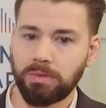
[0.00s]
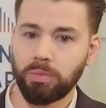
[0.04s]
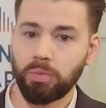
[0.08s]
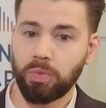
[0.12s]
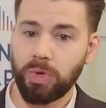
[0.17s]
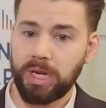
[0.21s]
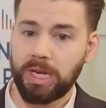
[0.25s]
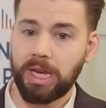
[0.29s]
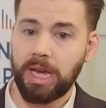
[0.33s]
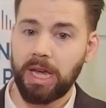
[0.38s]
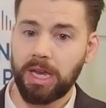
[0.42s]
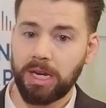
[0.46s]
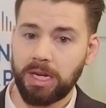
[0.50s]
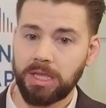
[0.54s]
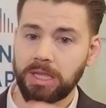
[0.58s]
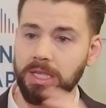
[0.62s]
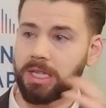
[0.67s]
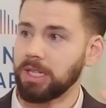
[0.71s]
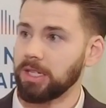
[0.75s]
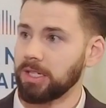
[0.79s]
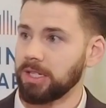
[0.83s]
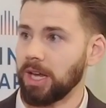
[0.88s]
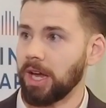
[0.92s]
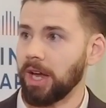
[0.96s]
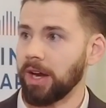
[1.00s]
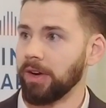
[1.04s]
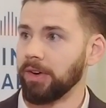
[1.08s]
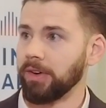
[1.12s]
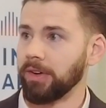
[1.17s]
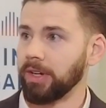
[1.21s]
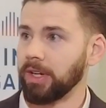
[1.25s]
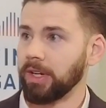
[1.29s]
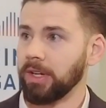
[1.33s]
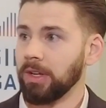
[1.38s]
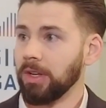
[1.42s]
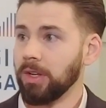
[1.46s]
we can in the
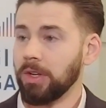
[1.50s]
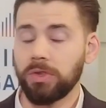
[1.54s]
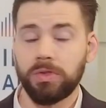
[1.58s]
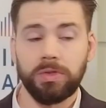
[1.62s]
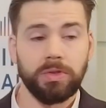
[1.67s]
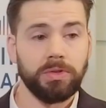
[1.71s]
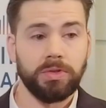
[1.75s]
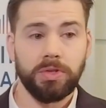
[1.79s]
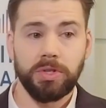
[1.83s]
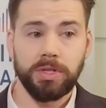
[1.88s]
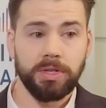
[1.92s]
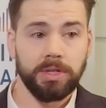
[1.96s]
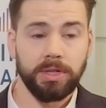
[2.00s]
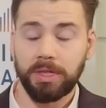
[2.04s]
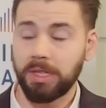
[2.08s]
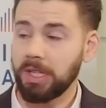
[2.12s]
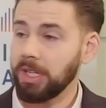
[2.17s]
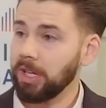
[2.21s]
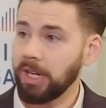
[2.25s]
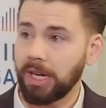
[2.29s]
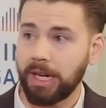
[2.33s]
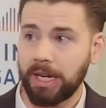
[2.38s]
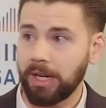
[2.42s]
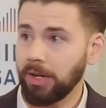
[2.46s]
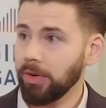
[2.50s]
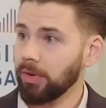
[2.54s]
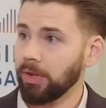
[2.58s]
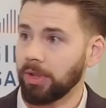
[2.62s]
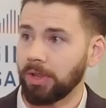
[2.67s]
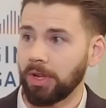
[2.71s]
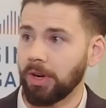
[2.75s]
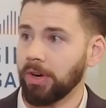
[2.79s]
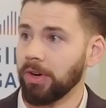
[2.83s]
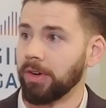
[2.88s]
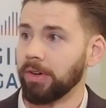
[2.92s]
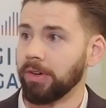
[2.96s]
entirety. So just here to
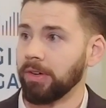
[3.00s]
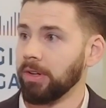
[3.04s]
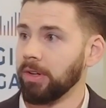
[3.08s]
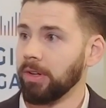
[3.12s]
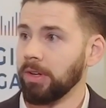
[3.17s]
learn.